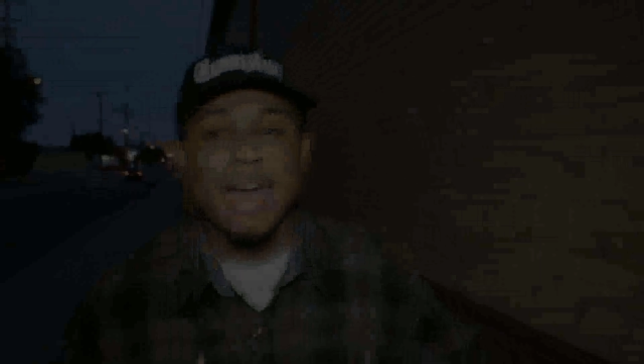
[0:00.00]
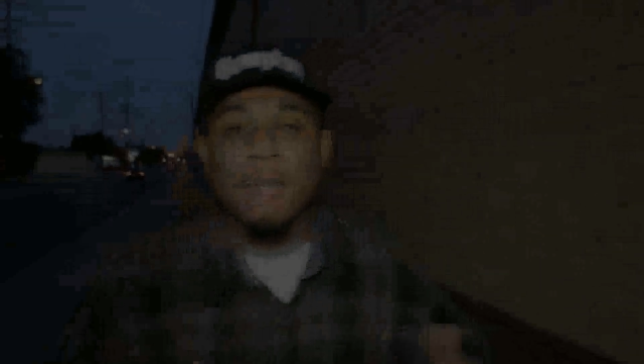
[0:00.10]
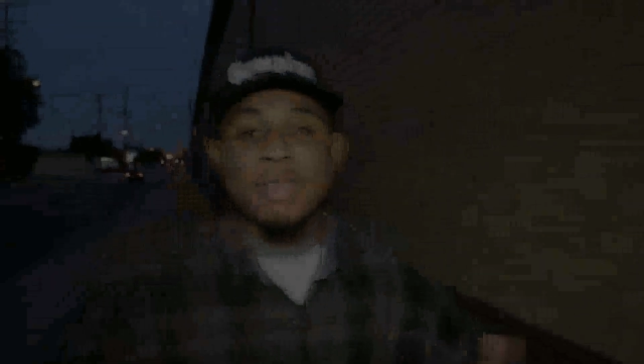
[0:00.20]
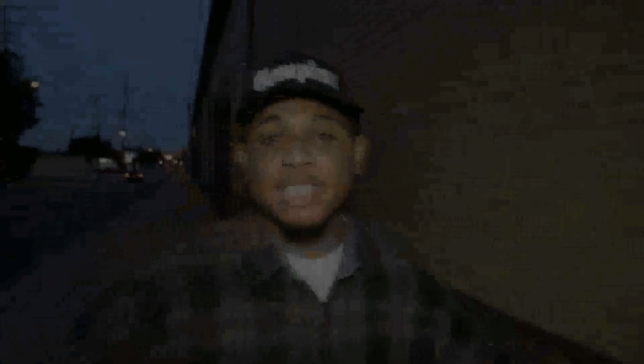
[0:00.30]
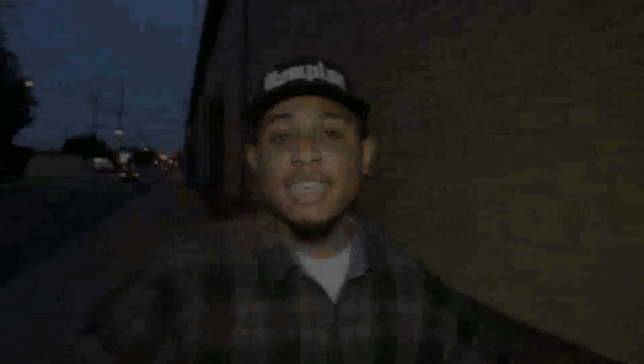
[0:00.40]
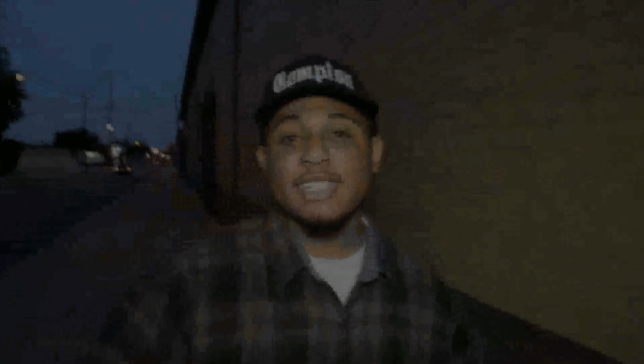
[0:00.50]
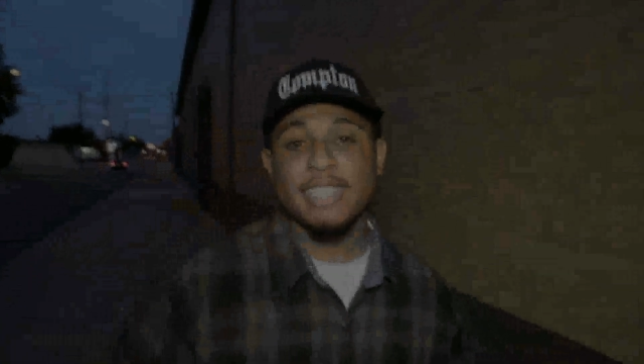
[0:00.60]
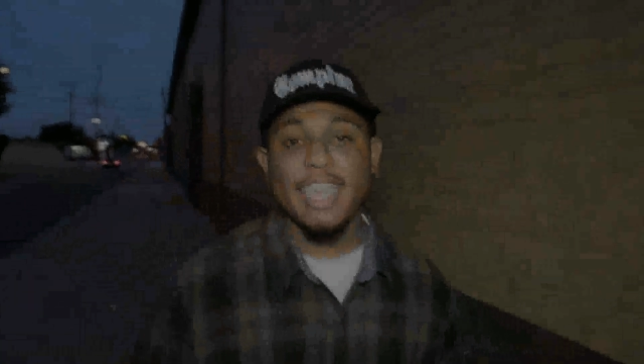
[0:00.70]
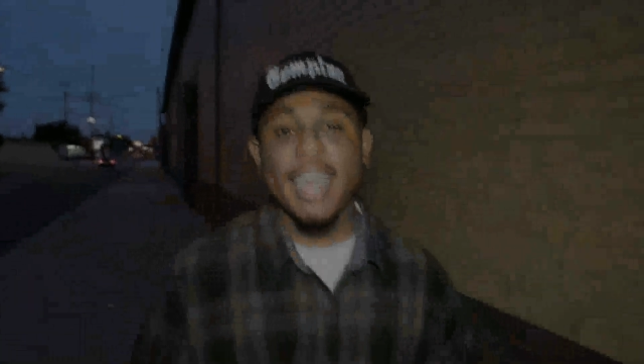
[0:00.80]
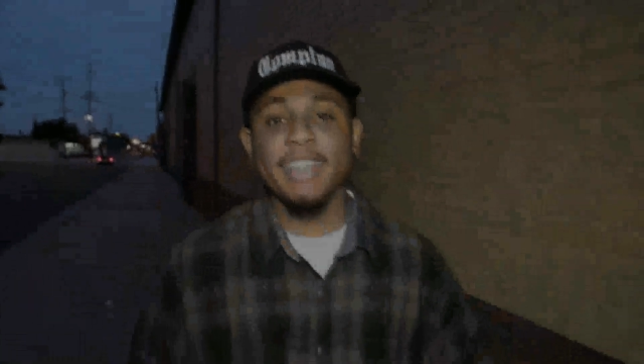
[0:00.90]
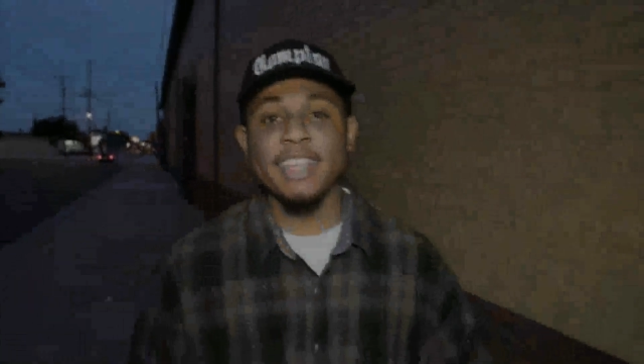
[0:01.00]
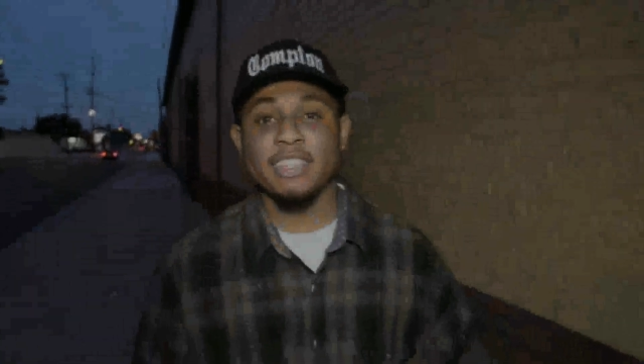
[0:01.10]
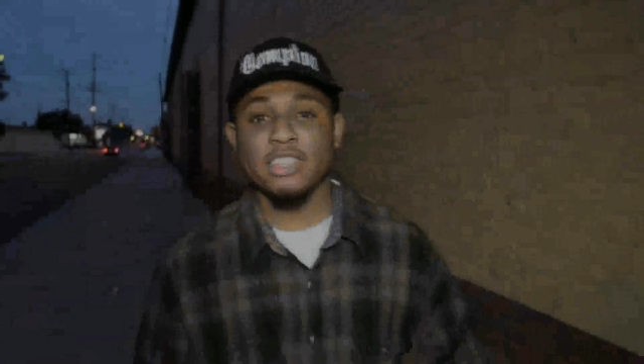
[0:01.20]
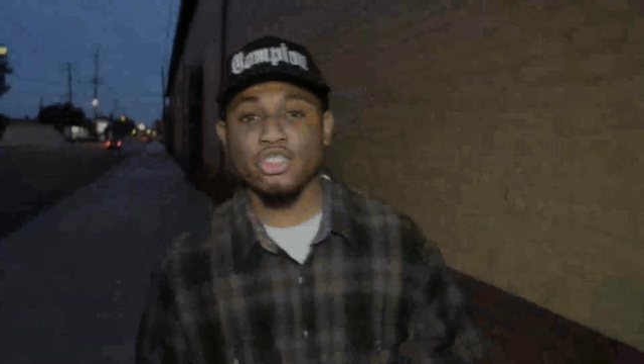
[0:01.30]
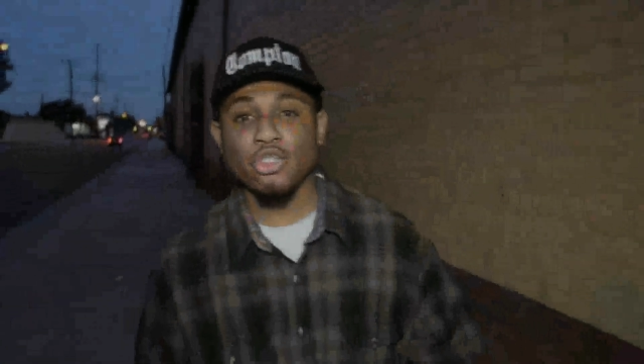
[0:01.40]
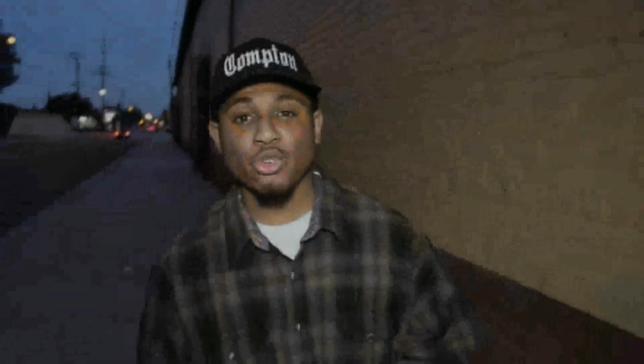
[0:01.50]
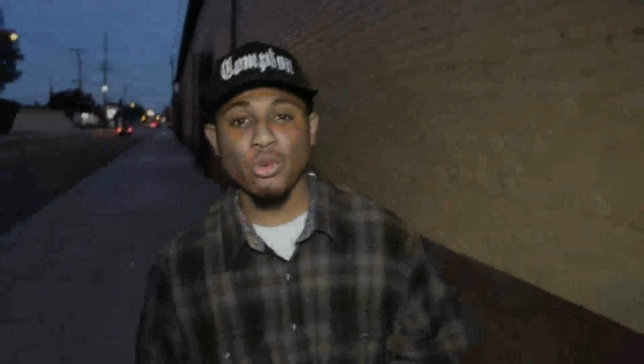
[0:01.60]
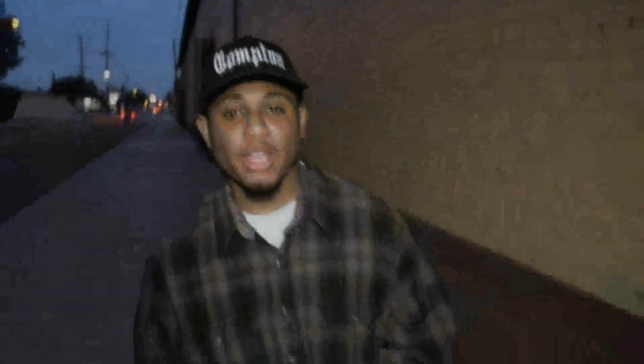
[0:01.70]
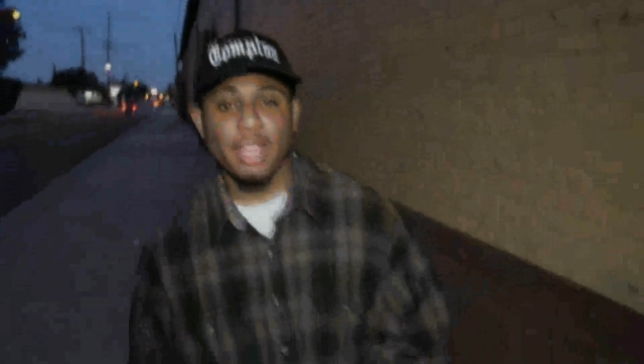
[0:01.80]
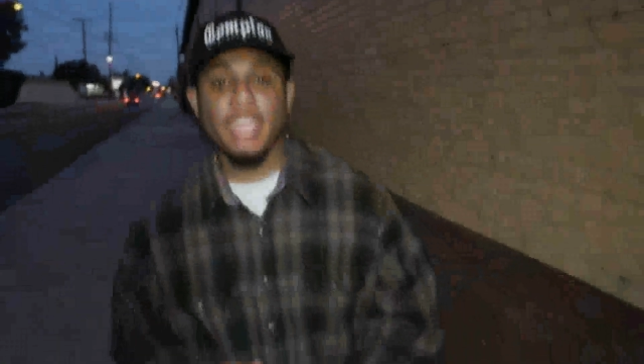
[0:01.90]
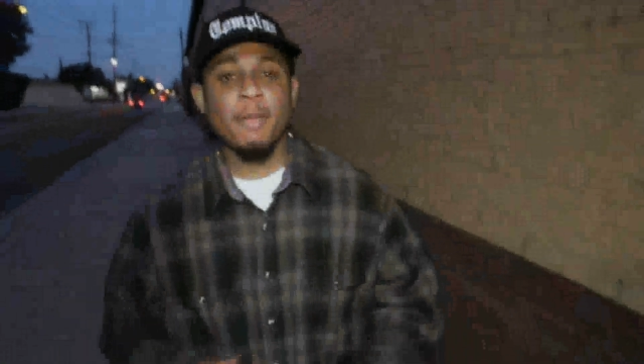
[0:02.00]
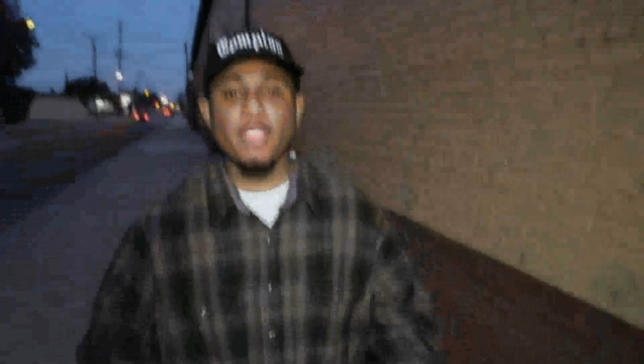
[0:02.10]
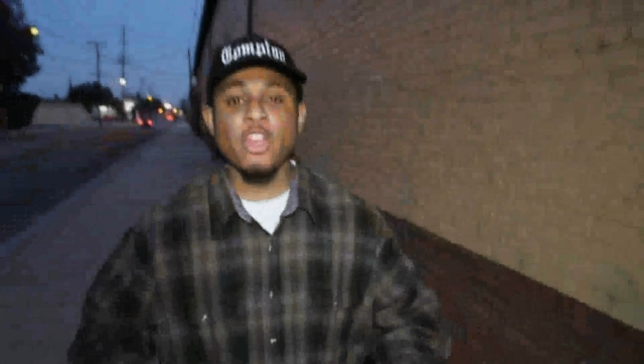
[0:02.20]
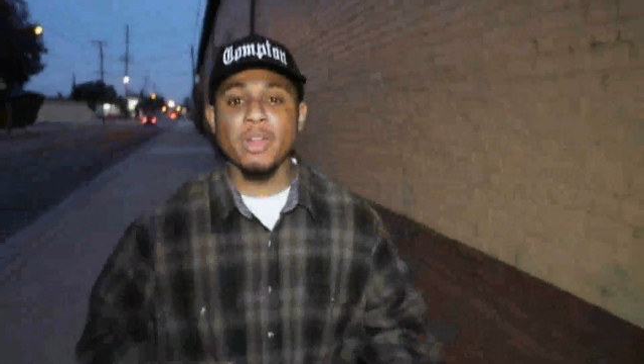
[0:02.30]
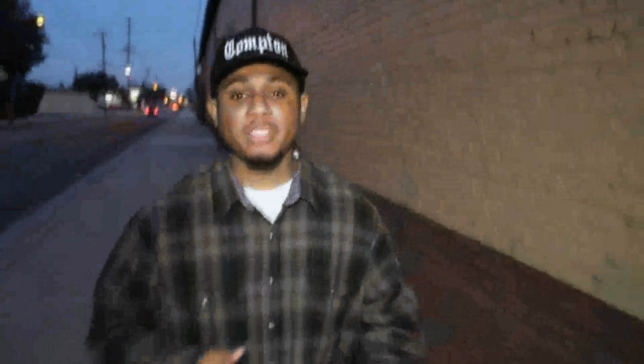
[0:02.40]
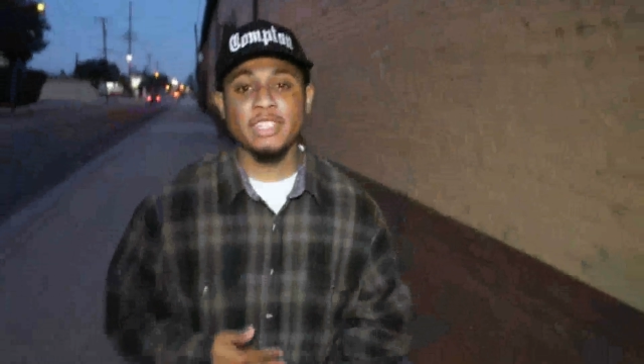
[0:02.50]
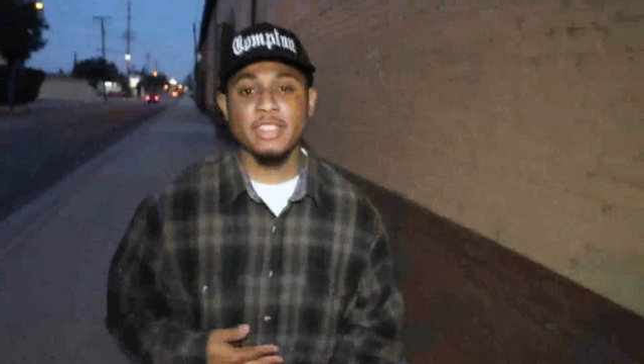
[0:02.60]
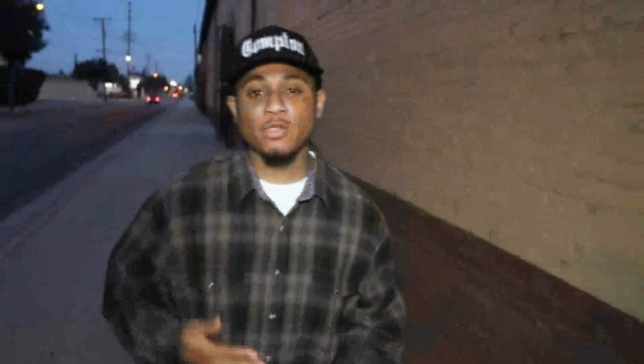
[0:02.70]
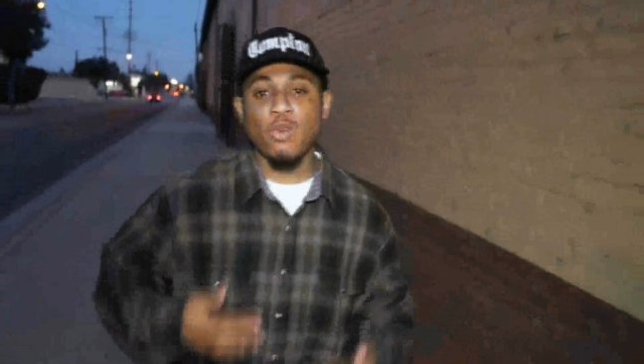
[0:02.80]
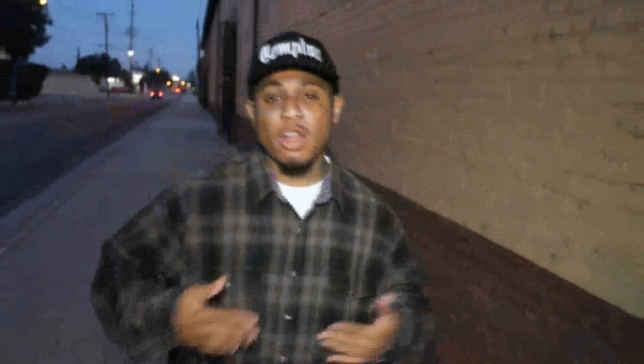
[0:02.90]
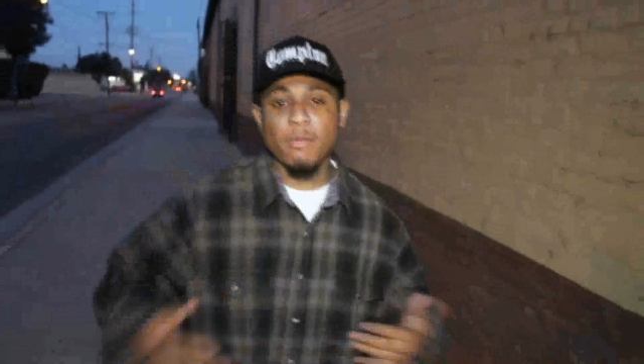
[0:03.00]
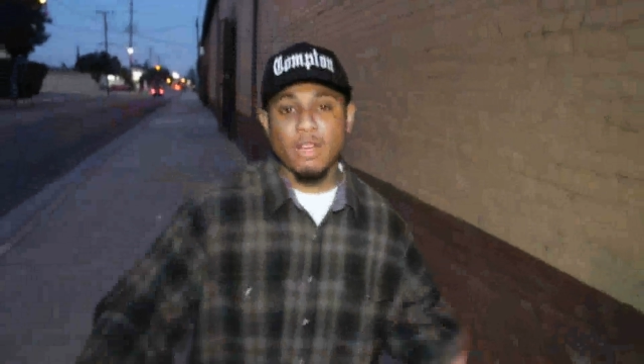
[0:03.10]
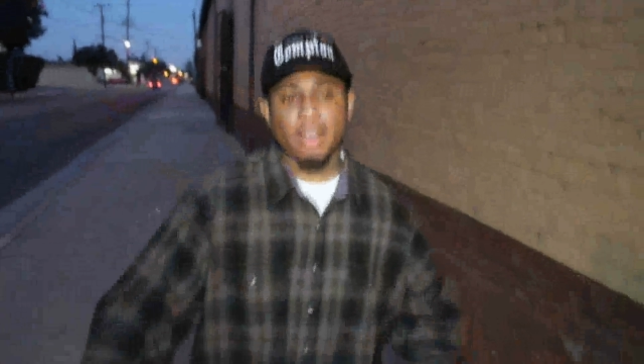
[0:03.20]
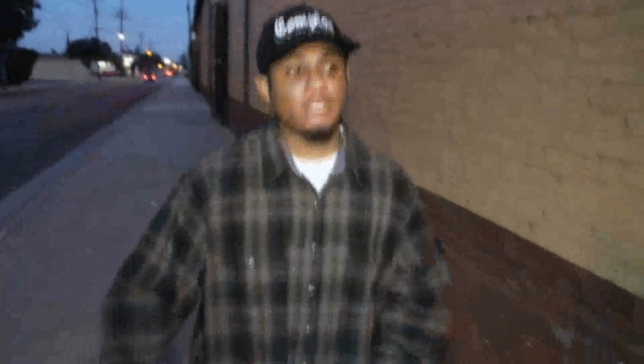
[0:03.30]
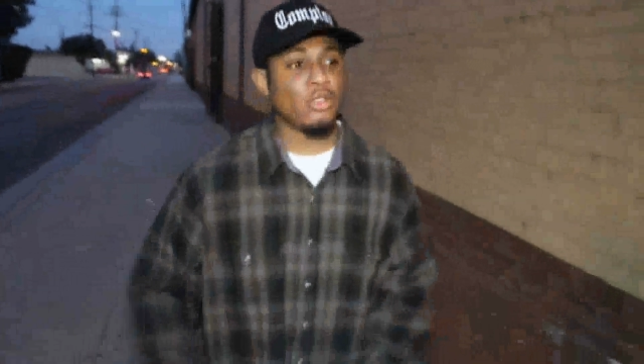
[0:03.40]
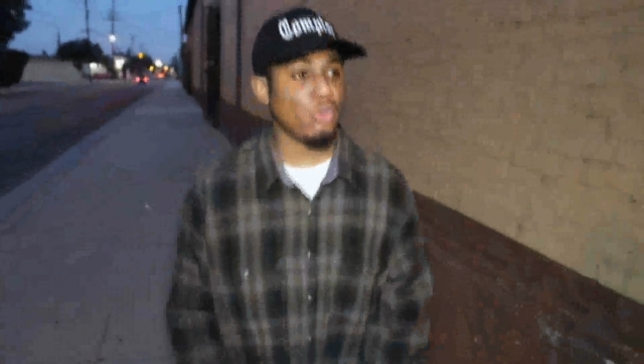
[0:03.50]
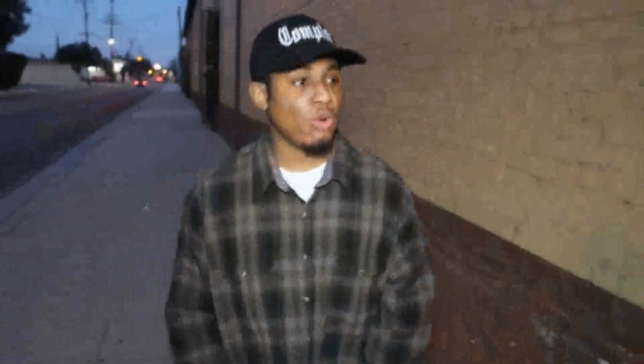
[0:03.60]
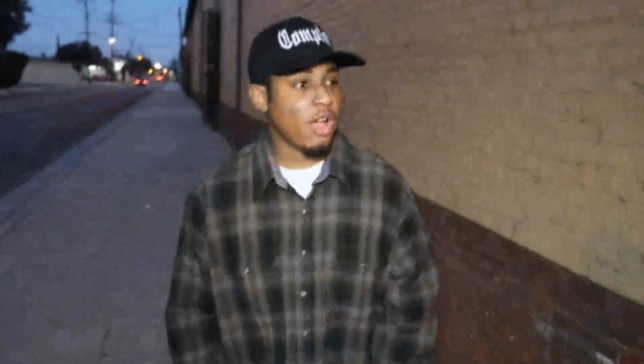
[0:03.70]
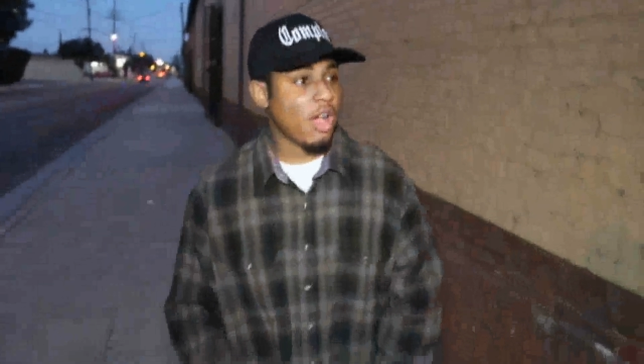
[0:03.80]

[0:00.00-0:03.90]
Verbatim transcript: My name is Eazy, yeah, this is true. Keeping your attention is what I'm gonna do.